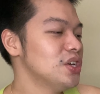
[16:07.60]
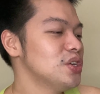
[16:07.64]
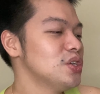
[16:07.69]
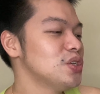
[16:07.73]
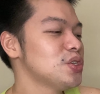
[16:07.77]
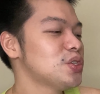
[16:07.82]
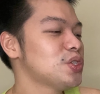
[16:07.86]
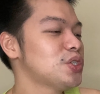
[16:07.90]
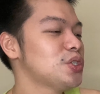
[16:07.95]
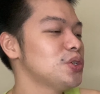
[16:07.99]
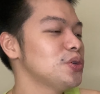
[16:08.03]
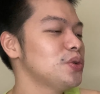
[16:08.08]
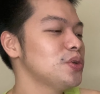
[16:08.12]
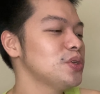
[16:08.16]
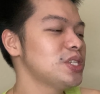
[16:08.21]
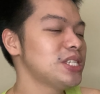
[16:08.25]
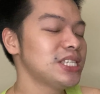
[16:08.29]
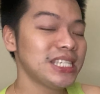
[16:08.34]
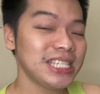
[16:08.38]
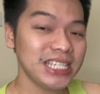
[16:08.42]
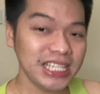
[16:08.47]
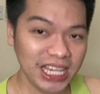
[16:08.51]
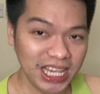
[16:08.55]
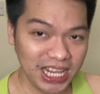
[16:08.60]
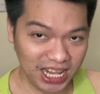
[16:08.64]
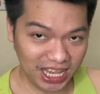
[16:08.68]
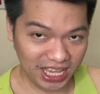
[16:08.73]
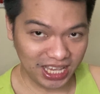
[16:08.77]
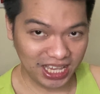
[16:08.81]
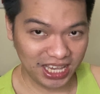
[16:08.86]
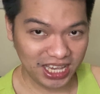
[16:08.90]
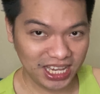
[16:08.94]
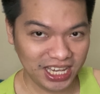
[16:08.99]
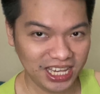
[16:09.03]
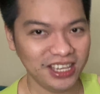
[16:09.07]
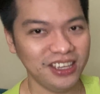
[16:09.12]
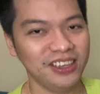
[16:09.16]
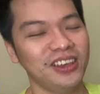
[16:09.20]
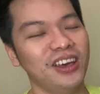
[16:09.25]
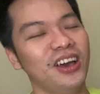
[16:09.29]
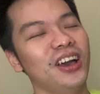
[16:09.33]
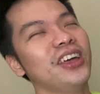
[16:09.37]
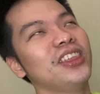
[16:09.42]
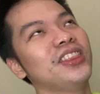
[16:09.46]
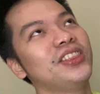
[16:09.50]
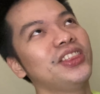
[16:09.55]
Susinic.
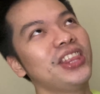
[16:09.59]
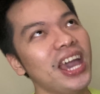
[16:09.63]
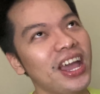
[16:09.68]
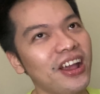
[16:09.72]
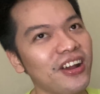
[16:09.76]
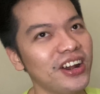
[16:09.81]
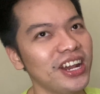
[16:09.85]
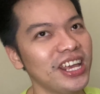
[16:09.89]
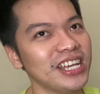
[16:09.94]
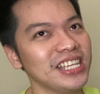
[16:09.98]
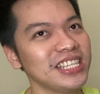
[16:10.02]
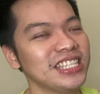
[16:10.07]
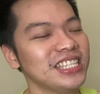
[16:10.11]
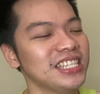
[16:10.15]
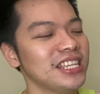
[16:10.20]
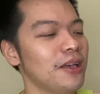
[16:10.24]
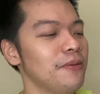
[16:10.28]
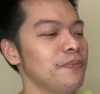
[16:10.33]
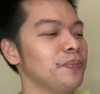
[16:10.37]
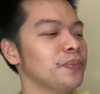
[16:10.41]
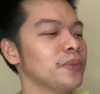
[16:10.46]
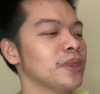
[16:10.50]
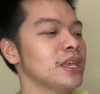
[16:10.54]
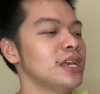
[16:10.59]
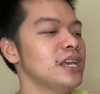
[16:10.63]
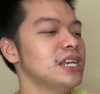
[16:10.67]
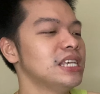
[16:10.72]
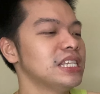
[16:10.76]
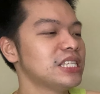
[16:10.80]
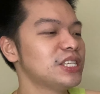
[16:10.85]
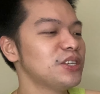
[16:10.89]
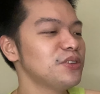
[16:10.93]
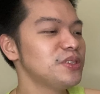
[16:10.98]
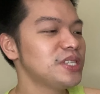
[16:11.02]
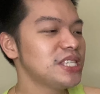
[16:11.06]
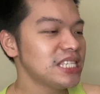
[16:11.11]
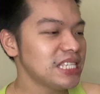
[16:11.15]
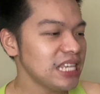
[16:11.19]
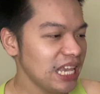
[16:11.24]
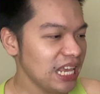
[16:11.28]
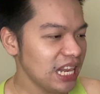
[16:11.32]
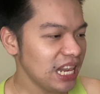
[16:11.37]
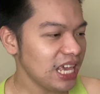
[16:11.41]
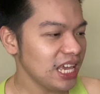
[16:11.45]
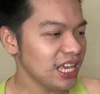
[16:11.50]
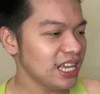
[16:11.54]
There it is.
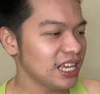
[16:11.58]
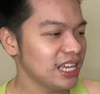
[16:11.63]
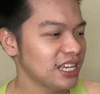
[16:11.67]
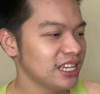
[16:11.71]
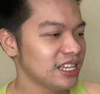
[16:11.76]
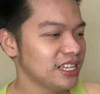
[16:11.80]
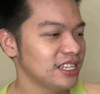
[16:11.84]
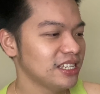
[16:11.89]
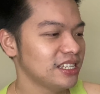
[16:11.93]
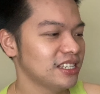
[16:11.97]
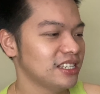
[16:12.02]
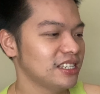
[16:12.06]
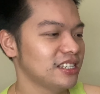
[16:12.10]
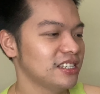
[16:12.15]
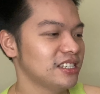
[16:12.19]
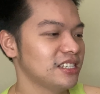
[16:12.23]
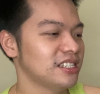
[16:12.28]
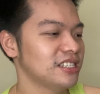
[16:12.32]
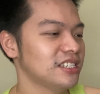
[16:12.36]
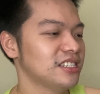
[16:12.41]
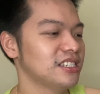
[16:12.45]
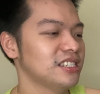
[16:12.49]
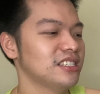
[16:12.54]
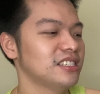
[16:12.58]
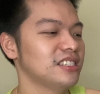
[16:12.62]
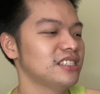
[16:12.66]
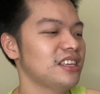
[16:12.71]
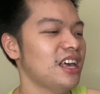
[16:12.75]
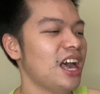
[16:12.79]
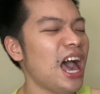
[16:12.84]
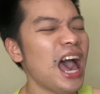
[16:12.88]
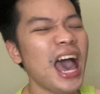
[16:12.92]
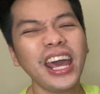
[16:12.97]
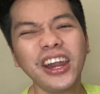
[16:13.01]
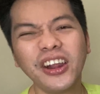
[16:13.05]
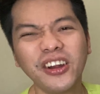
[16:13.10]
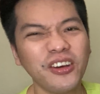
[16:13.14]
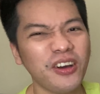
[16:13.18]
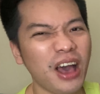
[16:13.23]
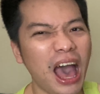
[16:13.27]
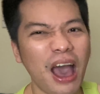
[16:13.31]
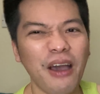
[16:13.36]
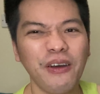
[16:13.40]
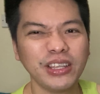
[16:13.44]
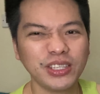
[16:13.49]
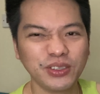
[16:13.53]
Susinic. I don't know
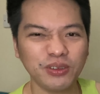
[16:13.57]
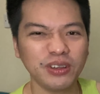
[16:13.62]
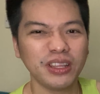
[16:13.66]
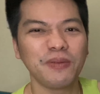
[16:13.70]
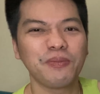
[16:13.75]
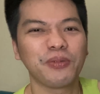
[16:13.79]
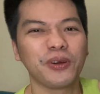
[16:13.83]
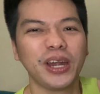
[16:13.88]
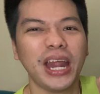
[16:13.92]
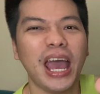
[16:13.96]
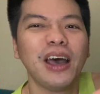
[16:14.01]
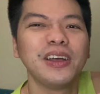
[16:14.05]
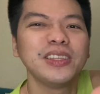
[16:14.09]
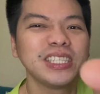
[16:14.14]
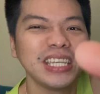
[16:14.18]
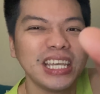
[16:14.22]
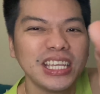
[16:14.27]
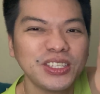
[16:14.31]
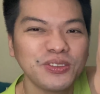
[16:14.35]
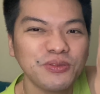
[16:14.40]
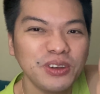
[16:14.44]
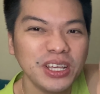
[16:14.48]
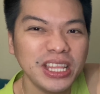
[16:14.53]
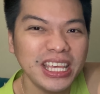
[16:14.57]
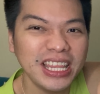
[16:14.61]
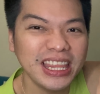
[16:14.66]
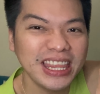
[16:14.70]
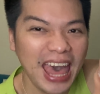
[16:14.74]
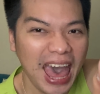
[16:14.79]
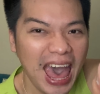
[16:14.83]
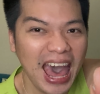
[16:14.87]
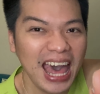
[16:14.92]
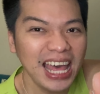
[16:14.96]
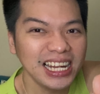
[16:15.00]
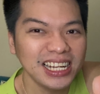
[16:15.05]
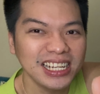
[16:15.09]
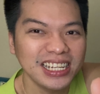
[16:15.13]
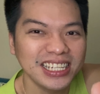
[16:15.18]
how it's really pronounced. It's really that.